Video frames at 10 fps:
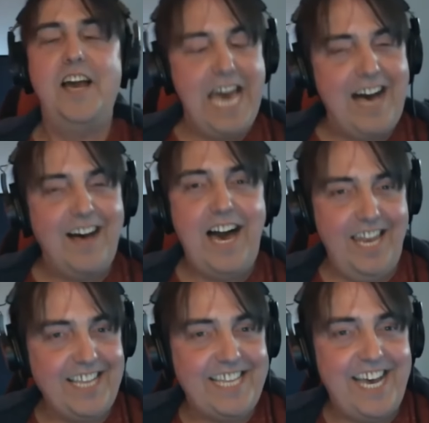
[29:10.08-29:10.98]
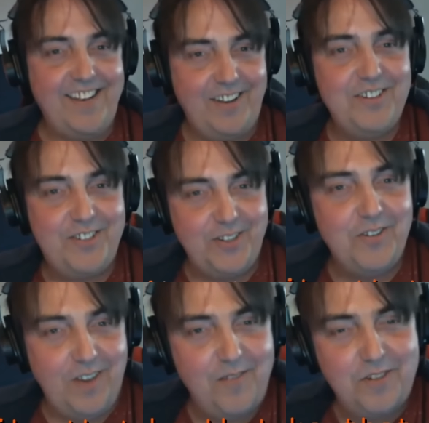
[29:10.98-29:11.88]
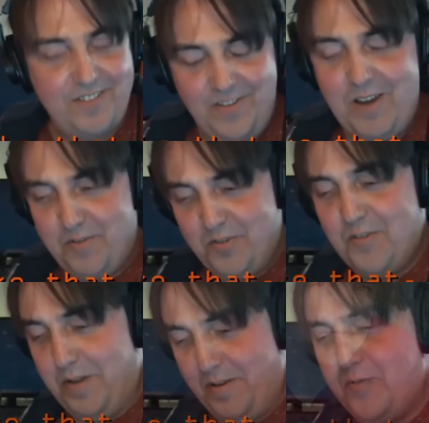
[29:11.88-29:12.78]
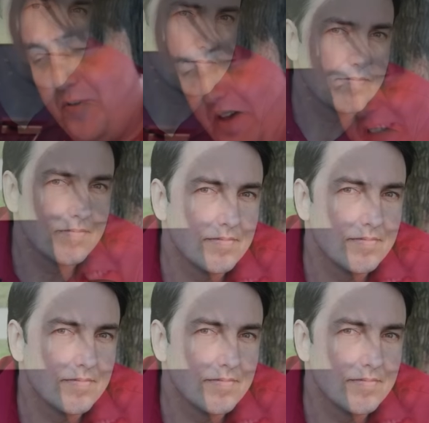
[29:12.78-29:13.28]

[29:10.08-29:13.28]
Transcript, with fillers: Yeah, I like that. I would do. I would. I would do. I would do Foxy.